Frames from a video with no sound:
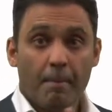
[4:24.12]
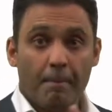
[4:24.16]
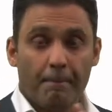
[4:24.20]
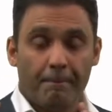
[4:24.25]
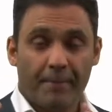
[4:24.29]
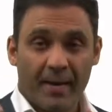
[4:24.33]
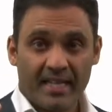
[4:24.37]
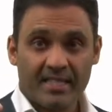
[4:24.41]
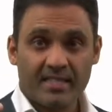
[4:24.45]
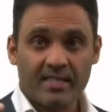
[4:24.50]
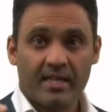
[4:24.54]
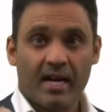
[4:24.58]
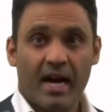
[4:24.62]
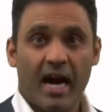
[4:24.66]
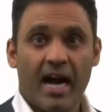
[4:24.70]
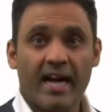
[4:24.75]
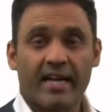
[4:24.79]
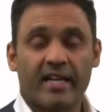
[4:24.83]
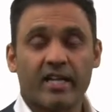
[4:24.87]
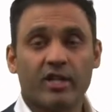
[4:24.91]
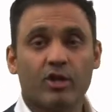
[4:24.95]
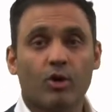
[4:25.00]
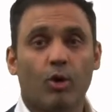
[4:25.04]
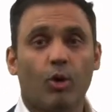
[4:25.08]
But I
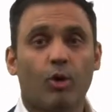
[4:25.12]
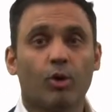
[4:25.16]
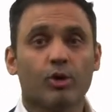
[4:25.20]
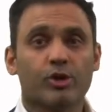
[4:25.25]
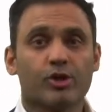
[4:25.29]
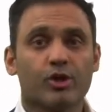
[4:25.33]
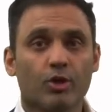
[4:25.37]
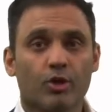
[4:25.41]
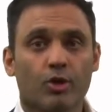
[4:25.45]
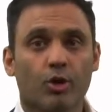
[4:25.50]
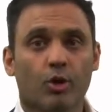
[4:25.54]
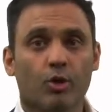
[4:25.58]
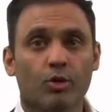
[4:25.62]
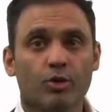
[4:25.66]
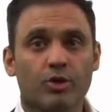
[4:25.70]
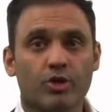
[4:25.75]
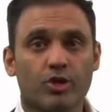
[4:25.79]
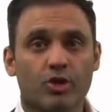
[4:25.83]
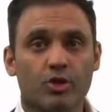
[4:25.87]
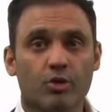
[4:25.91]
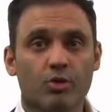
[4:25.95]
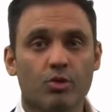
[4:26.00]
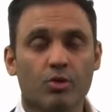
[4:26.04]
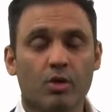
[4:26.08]
can also go
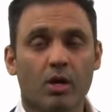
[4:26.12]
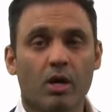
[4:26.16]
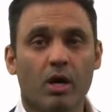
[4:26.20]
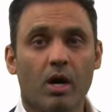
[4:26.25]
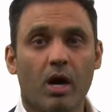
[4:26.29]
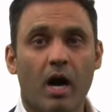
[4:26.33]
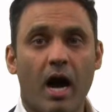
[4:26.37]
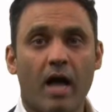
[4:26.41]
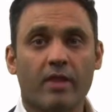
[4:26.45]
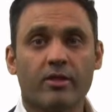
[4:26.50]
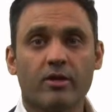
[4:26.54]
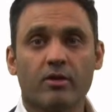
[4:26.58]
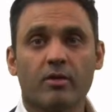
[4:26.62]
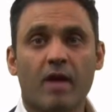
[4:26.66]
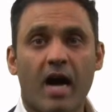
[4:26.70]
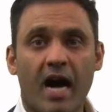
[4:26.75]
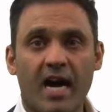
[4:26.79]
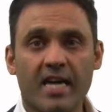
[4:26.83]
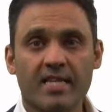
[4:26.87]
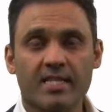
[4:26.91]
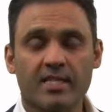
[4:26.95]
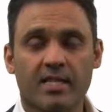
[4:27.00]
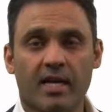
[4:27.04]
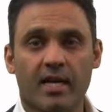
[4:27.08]
to other
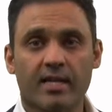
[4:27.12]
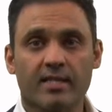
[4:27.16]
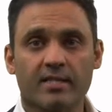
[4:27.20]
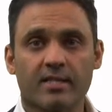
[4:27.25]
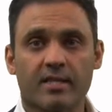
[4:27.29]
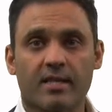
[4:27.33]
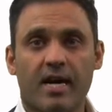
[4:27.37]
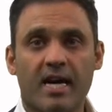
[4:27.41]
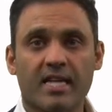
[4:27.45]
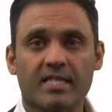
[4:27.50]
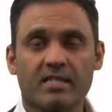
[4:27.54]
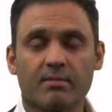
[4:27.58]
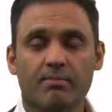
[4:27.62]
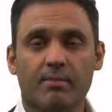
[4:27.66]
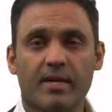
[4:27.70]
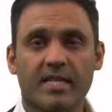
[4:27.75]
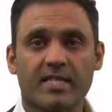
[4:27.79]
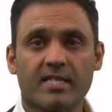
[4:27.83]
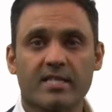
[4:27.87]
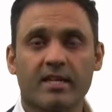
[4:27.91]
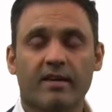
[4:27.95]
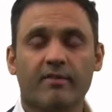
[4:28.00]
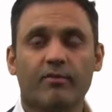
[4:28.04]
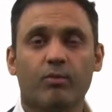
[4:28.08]
eye signs and ask
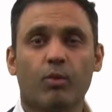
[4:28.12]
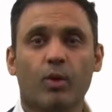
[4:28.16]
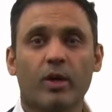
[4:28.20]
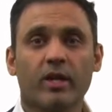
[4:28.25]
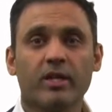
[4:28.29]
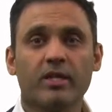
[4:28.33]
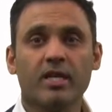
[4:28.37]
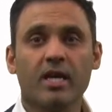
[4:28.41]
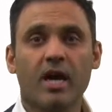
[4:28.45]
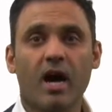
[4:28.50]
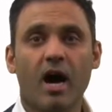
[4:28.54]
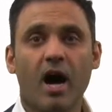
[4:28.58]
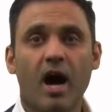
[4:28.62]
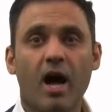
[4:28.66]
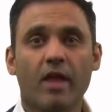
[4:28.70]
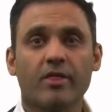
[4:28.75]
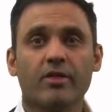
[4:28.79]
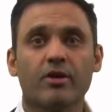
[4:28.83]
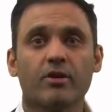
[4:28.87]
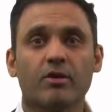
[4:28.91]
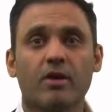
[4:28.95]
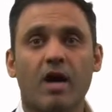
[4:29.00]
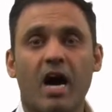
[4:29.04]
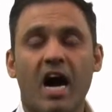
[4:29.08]
myself, what are the
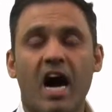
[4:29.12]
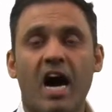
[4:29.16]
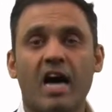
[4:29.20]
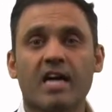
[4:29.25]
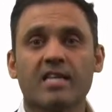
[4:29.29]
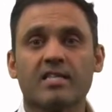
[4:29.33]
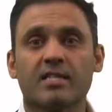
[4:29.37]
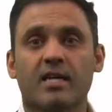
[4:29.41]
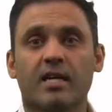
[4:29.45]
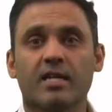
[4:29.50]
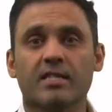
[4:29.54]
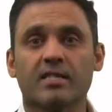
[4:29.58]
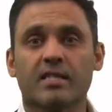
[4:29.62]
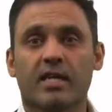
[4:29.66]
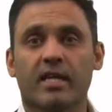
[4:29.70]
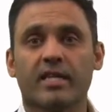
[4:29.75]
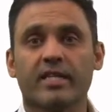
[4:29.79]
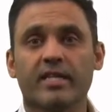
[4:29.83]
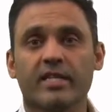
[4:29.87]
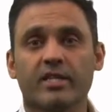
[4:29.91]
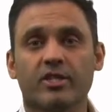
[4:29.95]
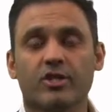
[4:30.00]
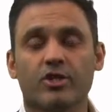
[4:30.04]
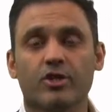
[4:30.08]
other eye signs I
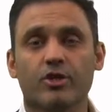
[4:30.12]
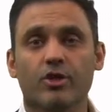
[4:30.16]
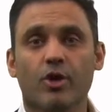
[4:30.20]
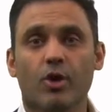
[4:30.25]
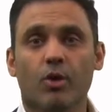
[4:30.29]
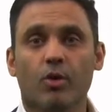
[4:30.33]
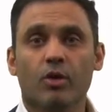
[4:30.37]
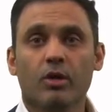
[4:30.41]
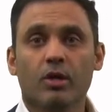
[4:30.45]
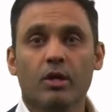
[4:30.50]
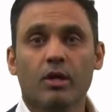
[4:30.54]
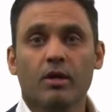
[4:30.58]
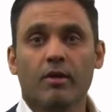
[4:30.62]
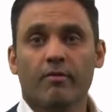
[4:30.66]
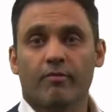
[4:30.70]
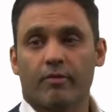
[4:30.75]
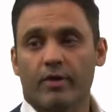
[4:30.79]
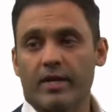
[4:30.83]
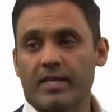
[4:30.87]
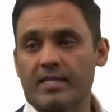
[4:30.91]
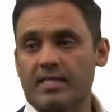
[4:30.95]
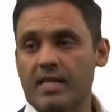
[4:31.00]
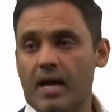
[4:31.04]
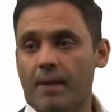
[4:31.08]
need to know? For
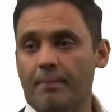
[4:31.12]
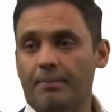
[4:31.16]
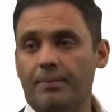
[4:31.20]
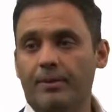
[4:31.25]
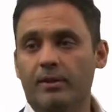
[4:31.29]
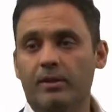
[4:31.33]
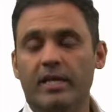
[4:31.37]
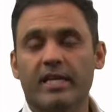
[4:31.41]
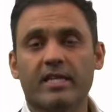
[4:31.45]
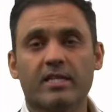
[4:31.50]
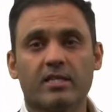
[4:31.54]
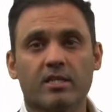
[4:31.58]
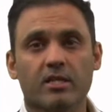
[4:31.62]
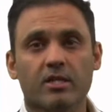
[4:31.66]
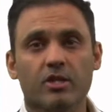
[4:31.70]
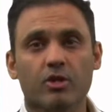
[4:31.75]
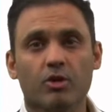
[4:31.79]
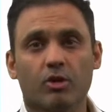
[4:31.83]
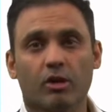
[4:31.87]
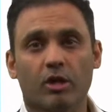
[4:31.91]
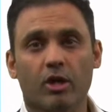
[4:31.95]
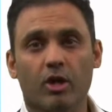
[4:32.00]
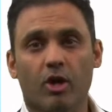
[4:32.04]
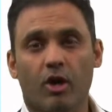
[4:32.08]
example,
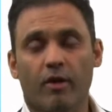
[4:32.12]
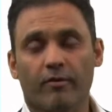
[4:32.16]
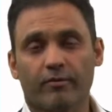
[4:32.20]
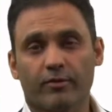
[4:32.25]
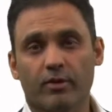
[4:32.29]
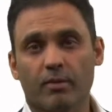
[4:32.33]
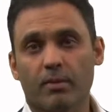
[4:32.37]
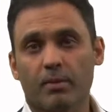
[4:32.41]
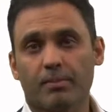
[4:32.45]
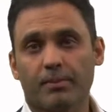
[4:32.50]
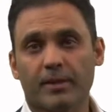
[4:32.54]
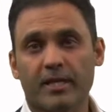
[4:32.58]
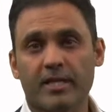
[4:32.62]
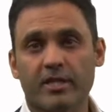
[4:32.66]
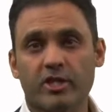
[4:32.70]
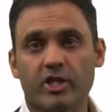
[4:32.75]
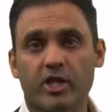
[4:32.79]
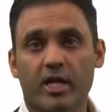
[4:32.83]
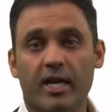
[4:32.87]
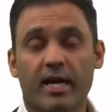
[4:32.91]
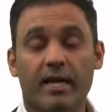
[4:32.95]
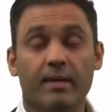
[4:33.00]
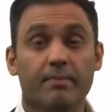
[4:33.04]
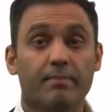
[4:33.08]
internuclear
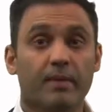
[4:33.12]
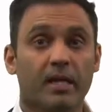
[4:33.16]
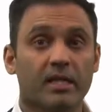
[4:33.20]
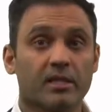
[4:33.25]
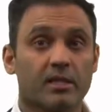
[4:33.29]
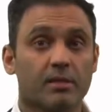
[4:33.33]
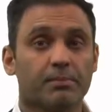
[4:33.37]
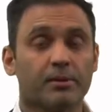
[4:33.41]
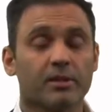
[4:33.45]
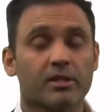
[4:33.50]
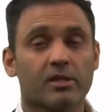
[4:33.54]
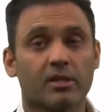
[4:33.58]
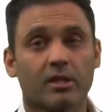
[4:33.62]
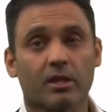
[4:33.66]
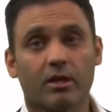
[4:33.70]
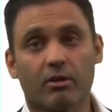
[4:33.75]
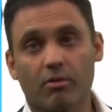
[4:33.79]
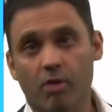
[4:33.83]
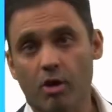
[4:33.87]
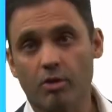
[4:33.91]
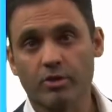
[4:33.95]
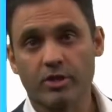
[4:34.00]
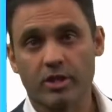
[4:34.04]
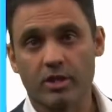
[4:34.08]
ophthalmoplegia and multiple
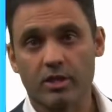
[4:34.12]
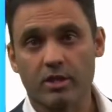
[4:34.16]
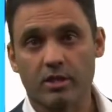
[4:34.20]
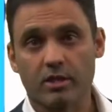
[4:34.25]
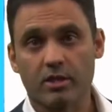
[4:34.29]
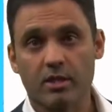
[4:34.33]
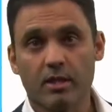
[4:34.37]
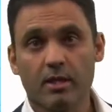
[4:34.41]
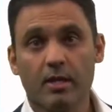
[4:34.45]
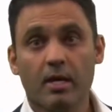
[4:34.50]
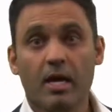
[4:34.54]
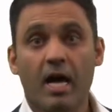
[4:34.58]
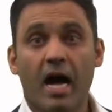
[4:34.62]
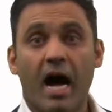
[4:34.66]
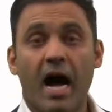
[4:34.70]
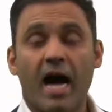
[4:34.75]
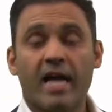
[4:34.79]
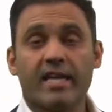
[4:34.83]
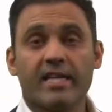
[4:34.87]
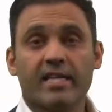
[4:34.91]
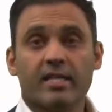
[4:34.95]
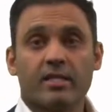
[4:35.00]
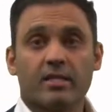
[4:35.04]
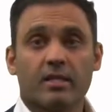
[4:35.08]
sclerosis.
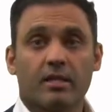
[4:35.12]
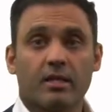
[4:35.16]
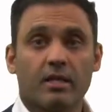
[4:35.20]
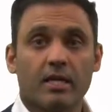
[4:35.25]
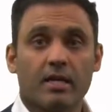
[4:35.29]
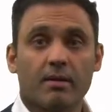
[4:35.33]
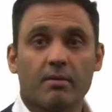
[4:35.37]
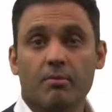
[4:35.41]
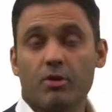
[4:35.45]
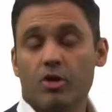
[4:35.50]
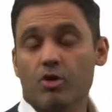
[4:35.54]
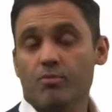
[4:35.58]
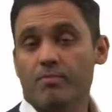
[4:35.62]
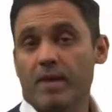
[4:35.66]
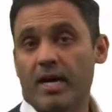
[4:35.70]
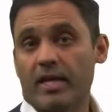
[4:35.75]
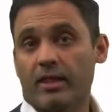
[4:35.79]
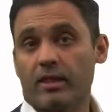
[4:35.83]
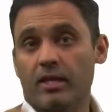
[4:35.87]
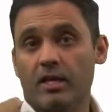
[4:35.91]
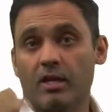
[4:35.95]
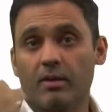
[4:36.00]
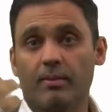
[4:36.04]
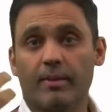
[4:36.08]
I need to think, you might
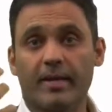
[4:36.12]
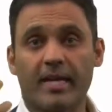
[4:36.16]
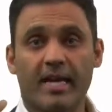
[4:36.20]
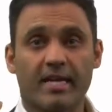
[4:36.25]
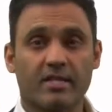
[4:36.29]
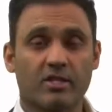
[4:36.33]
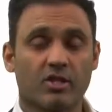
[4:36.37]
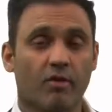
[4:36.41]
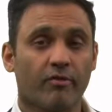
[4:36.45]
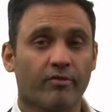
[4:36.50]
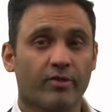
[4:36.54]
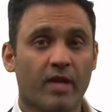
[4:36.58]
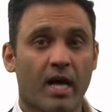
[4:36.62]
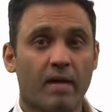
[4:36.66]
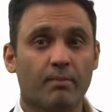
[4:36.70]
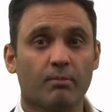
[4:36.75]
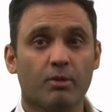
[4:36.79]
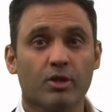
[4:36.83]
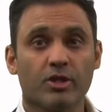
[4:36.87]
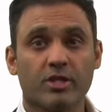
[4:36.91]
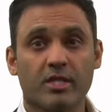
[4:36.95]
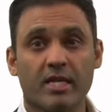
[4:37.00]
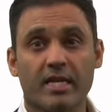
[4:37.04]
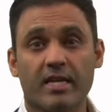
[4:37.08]
think about
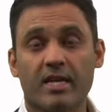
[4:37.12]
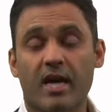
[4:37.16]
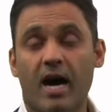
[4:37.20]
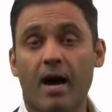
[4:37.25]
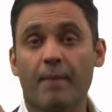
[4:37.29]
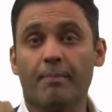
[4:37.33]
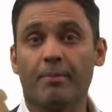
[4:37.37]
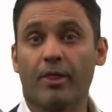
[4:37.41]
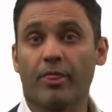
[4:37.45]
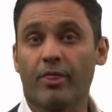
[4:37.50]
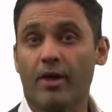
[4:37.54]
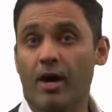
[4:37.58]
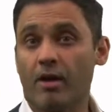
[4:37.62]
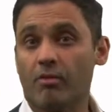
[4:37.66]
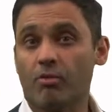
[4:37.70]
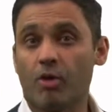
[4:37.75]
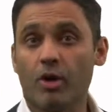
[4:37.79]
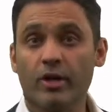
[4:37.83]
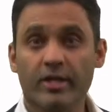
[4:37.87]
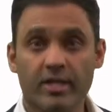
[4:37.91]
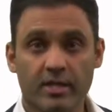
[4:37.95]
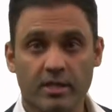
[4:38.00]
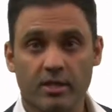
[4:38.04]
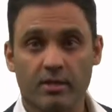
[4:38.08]
exophthalmos in
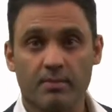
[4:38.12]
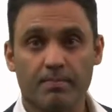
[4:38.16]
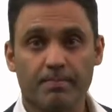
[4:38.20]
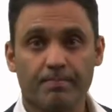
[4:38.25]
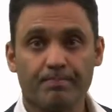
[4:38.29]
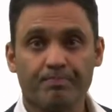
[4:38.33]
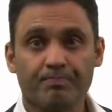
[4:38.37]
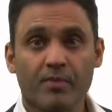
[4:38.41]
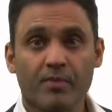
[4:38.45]
hypothyroidism.